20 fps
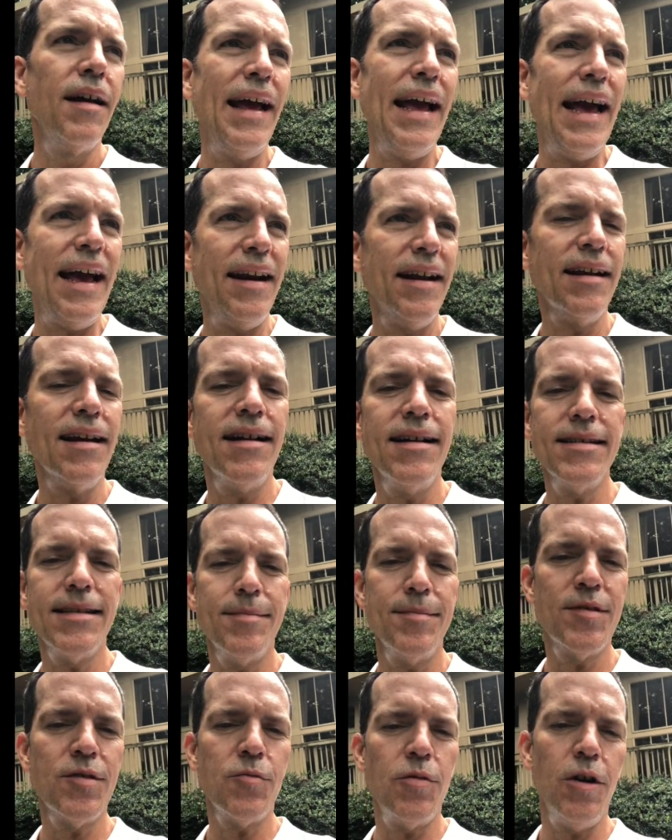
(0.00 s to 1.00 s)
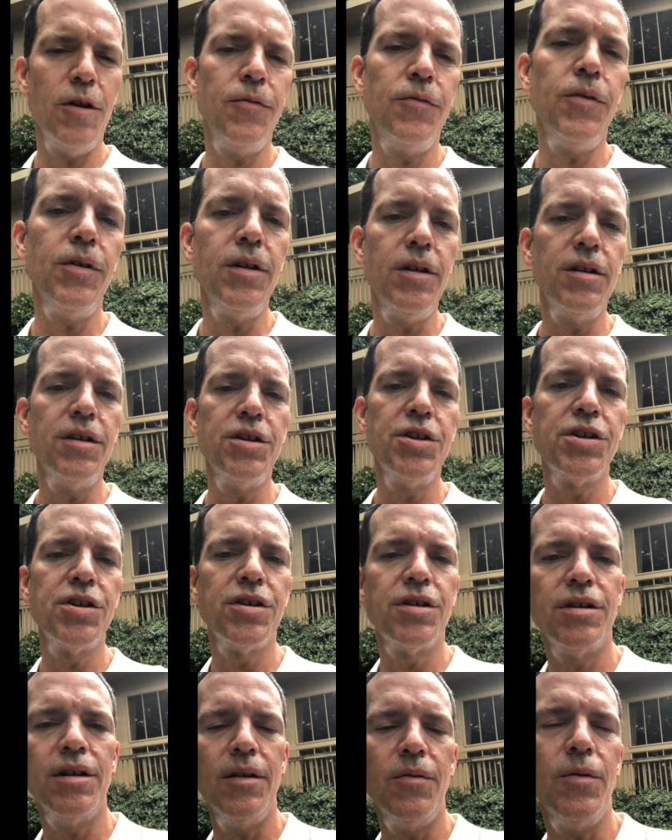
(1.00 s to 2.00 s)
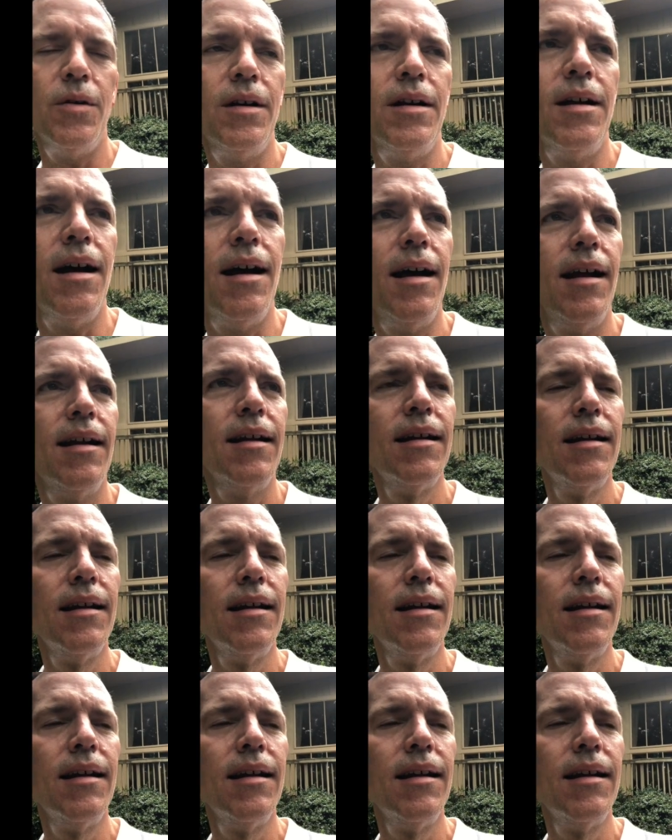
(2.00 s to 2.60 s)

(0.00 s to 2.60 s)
adding on some square footage and whatnot.